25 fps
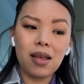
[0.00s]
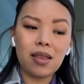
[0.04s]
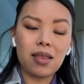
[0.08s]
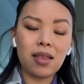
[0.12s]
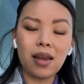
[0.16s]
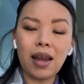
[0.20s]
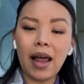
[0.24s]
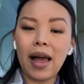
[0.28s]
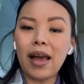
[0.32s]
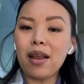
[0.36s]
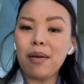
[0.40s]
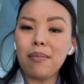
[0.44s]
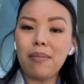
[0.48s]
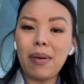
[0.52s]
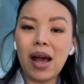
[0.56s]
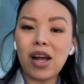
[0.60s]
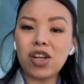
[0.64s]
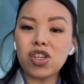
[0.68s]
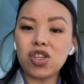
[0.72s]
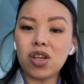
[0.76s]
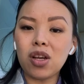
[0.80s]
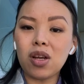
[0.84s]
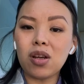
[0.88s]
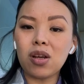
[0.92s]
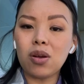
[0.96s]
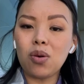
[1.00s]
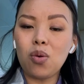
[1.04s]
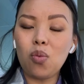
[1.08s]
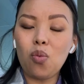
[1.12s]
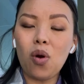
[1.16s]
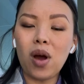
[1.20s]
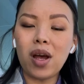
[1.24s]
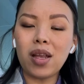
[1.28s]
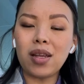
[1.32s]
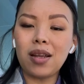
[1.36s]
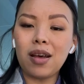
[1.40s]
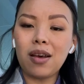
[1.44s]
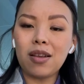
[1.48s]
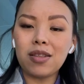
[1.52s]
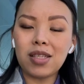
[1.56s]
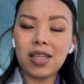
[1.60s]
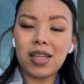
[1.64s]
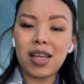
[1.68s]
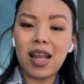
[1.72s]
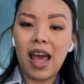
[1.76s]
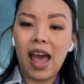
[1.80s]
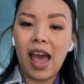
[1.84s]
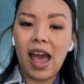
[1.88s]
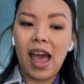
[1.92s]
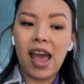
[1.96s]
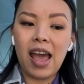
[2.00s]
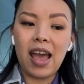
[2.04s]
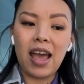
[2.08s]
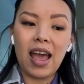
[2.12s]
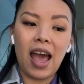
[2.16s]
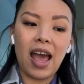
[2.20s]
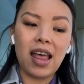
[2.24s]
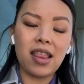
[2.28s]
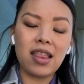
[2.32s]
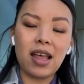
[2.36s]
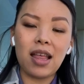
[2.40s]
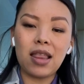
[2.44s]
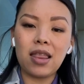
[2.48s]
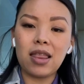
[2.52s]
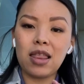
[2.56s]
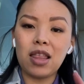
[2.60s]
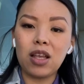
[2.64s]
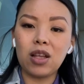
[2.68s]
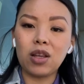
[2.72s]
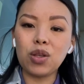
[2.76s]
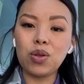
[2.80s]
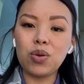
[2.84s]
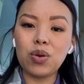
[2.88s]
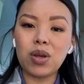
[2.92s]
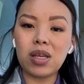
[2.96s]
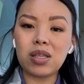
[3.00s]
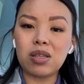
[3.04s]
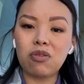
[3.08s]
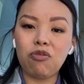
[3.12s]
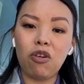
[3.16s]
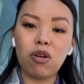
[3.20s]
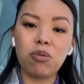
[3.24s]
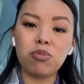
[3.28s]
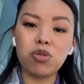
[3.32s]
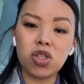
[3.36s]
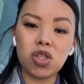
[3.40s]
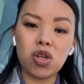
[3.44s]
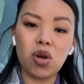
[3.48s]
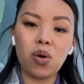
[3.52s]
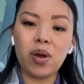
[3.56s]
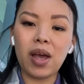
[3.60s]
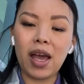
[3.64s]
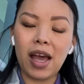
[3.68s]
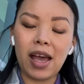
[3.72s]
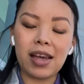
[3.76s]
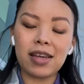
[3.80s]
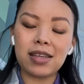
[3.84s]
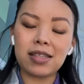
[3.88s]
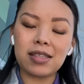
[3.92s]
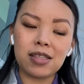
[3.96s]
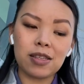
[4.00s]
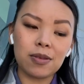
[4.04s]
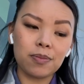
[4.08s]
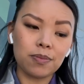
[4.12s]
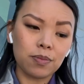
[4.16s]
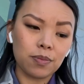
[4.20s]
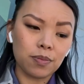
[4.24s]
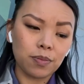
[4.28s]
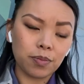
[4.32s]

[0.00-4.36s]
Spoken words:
the Light and Magic one today, and then the Lucasfilm Showcase